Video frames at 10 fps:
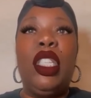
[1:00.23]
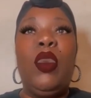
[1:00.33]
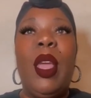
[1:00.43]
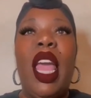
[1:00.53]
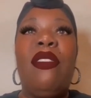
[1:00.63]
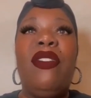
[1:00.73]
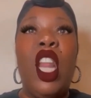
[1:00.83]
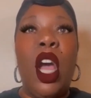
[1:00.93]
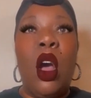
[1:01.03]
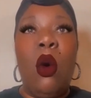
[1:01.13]
since we have
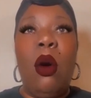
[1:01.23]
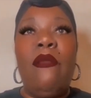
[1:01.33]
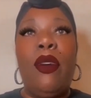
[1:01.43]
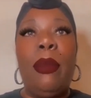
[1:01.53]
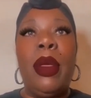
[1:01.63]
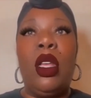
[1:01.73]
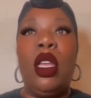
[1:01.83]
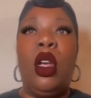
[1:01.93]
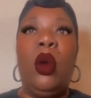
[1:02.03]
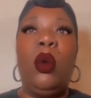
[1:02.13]
no
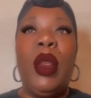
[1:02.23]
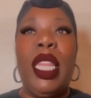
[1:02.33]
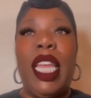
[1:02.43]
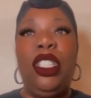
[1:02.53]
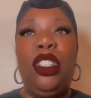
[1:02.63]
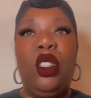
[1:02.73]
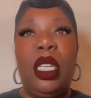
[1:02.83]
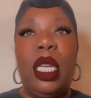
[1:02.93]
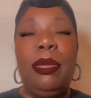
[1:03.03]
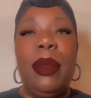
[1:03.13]
familial
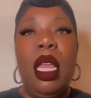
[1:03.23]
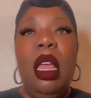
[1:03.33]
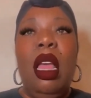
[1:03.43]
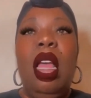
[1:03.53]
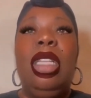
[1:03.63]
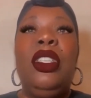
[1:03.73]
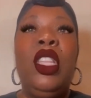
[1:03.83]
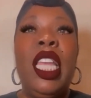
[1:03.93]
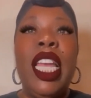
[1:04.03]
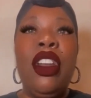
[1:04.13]
relationship.
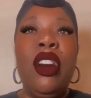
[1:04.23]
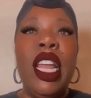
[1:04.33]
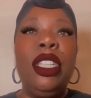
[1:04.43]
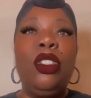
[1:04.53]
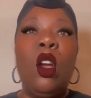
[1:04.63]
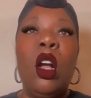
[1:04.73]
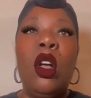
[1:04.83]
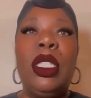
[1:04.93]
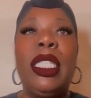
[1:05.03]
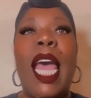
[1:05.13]
To the internet
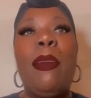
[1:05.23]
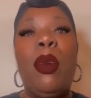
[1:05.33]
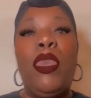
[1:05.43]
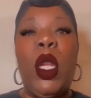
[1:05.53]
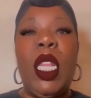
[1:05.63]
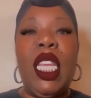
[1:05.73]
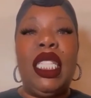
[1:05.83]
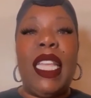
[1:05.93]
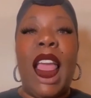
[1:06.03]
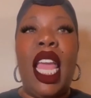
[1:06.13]
trolls, cyber
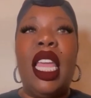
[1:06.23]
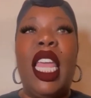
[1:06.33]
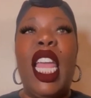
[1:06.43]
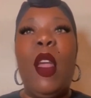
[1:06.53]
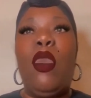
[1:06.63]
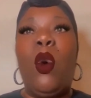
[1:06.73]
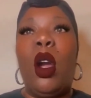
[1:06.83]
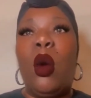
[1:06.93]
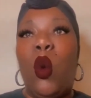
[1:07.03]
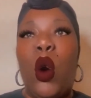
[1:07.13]
bullies, and
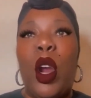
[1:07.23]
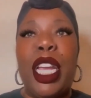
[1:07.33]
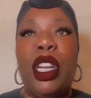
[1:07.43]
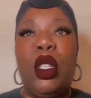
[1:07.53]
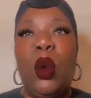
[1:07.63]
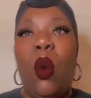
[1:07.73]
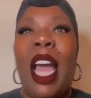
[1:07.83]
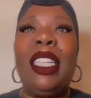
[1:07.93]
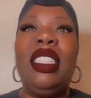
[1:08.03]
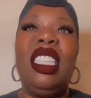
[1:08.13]
keyboard warriors,
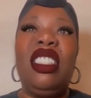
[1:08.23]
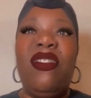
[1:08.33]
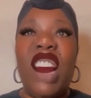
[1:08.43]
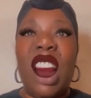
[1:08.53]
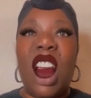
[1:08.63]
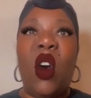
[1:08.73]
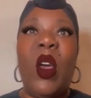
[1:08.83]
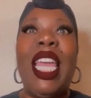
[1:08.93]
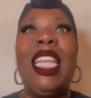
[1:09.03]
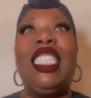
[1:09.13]
watch this video
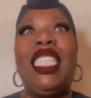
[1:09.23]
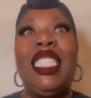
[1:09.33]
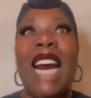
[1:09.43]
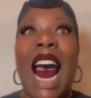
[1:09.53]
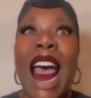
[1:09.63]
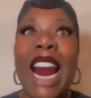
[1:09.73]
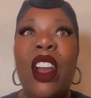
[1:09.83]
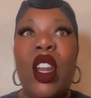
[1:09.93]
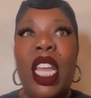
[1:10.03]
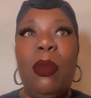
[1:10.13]
in its
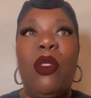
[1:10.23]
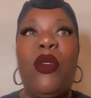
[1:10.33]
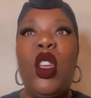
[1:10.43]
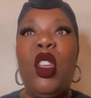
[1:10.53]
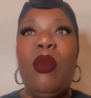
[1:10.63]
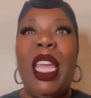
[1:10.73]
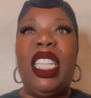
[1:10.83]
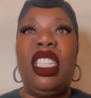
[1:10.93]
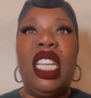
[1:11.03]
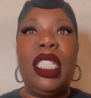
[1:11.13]
entirety before you
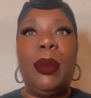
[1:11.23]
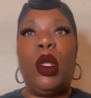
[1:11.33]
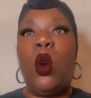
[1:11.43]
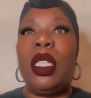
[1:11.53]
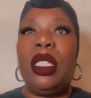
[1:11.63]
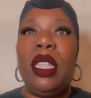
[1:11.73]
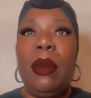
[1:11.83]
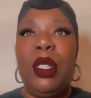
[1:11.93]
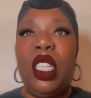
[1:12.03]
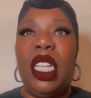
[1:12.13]
make judgments or
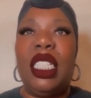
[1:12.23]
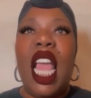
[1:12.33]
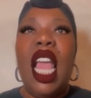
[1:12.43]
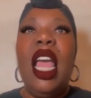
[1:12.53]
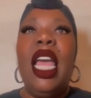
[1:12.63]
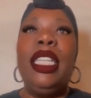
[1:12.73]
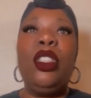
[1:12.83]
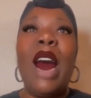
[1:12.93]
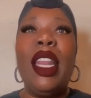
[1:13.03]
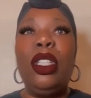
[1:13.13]
assumptions
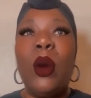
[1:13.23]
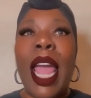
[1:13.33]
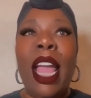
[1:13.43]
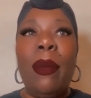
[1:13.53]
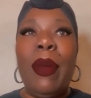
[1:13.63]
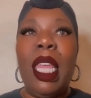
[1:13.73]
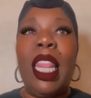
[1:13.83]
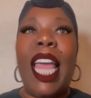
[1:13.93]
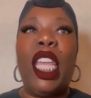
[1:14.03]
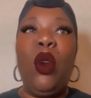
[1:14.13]
and try to drag me
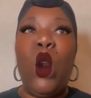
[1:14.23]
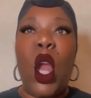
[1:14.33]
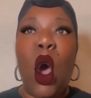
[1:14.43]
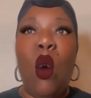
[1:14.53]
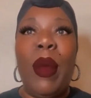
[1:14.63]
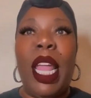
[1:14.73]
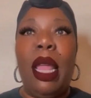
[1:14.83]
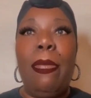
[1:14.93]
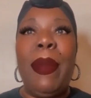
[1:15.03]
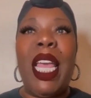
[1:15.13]
like you know
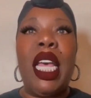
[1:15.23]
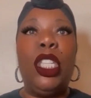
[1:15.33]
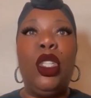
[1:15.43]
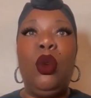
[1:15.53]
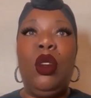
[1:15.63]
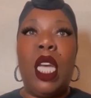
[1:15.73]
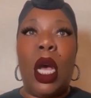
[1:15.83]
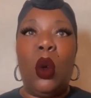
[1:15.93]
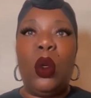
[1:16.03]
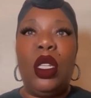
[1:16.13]
me because you
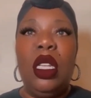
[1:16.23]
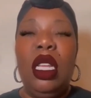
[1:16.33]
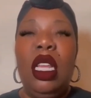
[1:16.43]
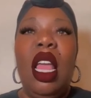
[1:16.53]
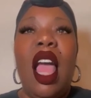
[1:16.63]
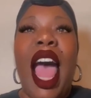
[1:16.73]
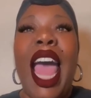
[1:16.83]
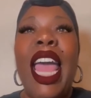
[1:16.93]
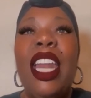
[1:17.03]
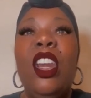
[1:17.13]
don't.
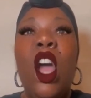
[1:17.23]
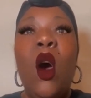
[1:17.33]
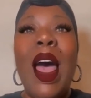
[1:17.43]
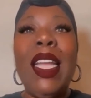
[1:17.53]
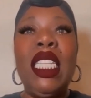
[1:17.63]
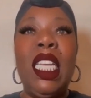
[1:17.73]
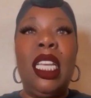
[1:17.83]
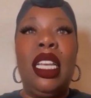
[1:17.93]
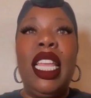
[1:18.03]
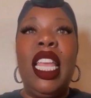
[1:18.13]
I had no
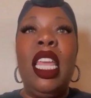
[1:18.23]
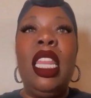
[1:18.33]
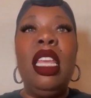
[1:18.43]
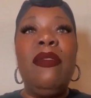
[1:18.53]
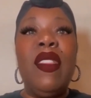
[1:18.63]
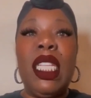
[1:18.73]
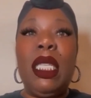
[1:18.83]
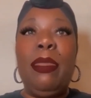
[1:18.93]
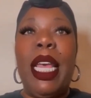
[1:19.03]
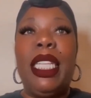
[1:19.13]
idea any of
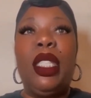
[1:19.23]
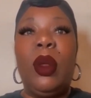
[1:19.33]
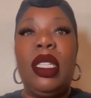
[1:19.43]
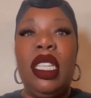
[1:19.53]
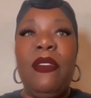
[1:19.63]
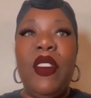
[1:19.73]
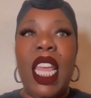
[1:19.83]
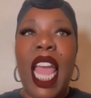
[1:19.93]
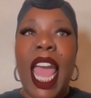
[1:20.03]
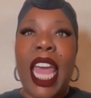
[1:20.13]
this mess with
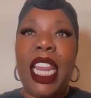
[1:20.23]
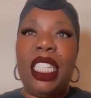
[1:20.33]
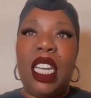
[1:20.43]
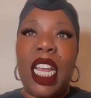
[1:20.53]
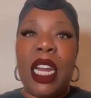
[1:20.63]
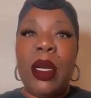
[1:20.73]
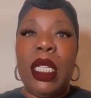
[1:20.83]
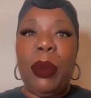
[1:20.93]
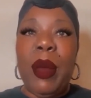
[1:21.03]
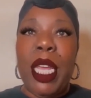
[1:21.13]
Tiffany Haddish and
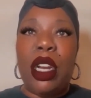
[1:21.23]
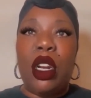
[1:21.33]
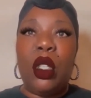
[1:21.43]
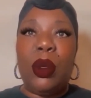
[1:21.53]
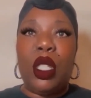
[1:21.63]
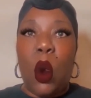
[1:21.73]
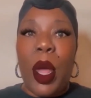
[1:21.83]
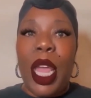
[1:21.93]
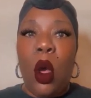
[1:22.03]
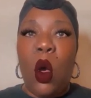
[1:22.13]
Aries Spears was
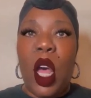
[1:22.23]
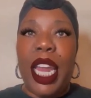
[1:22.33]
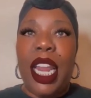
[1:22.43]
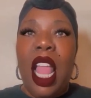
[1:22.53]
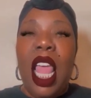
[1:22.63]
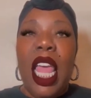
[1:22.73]
going on